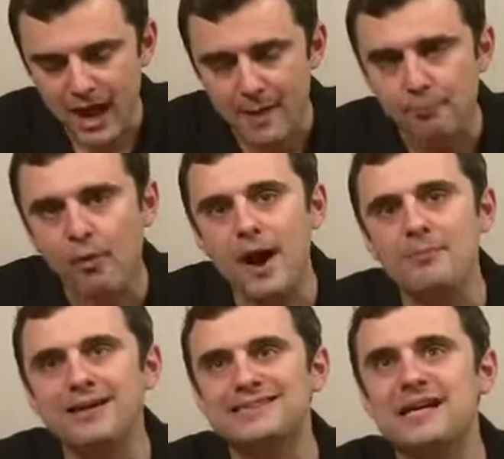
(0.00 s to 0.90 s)
I pride
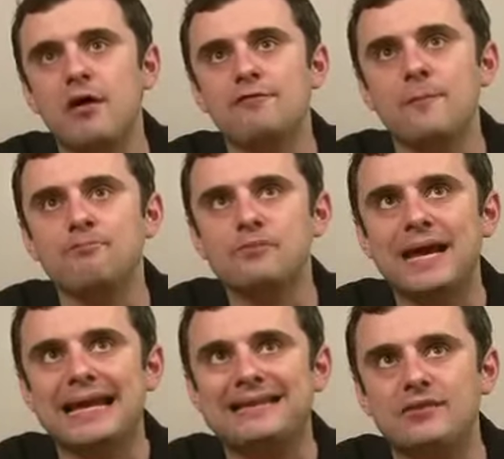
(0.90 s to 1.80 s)
myself
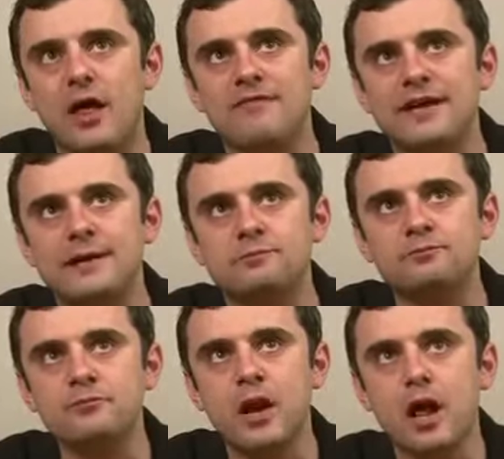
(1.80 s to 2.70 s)
in loving
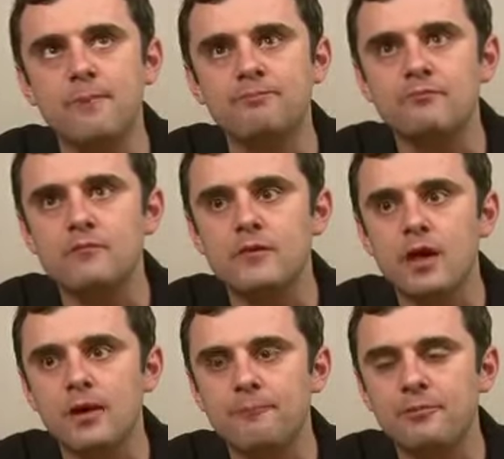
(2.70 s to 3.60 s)

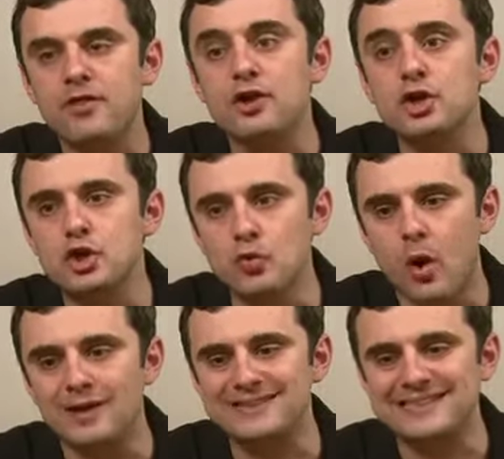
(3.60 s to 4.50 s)
the
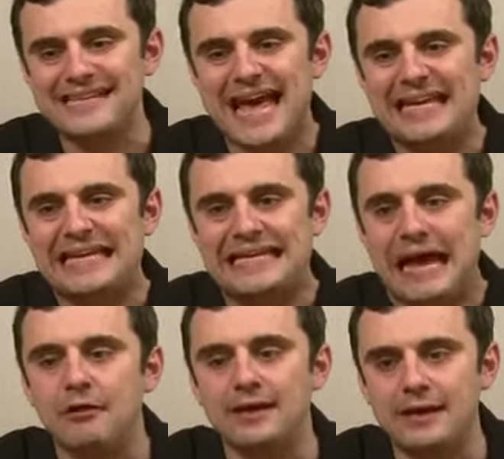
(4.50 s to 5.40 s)
nuances and the
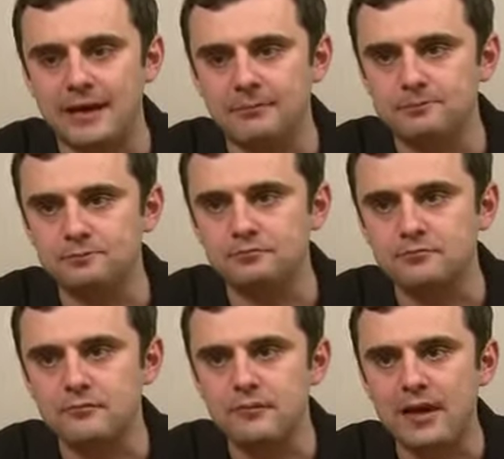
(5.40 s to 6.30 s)
delicate
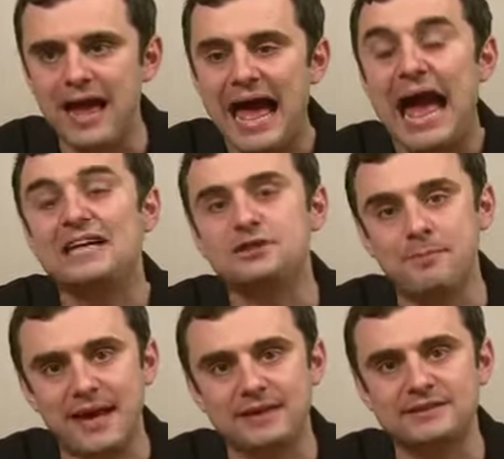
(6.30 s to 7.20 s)

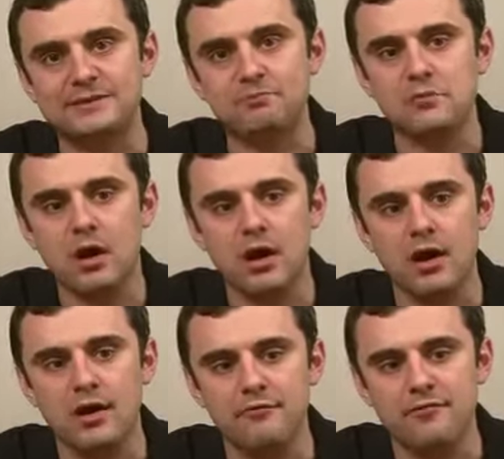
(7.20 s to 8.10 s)
aspects
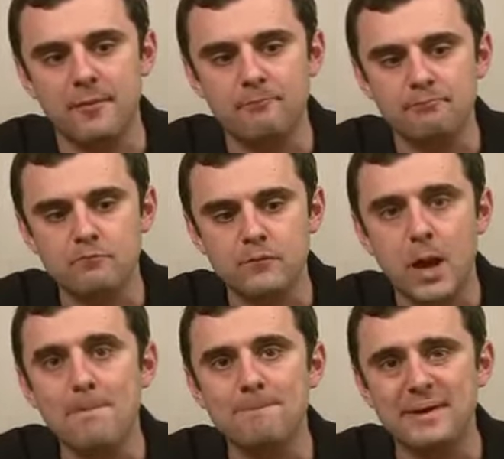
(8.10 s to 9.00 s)
of
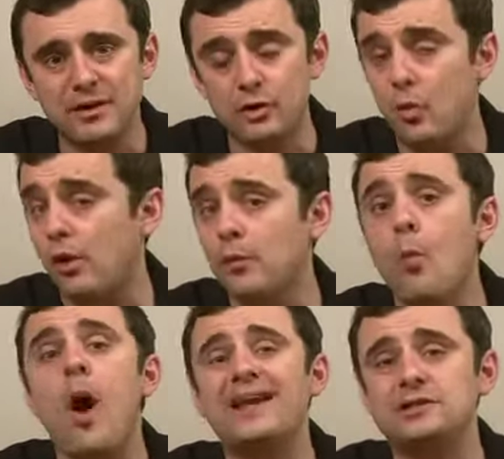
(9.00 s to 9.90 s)
Pinot Noir and
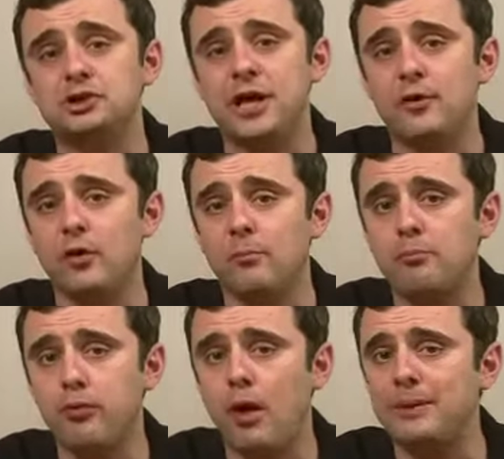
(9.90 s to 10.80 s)
wine in general.
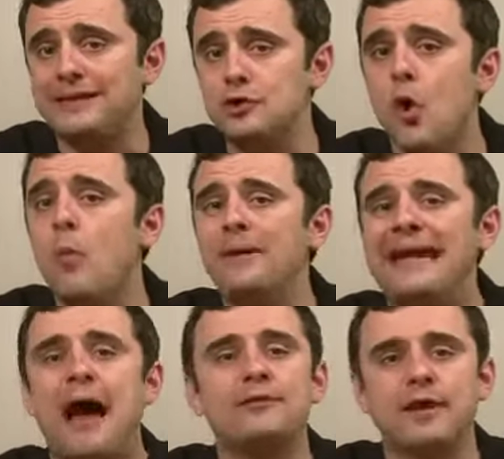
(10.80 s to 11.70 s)
Probably
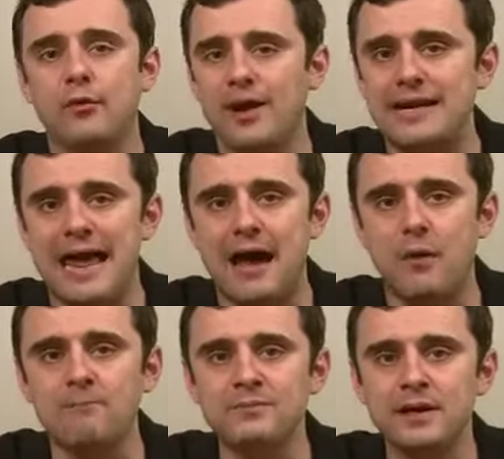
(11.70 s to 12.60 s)
nobody out there right now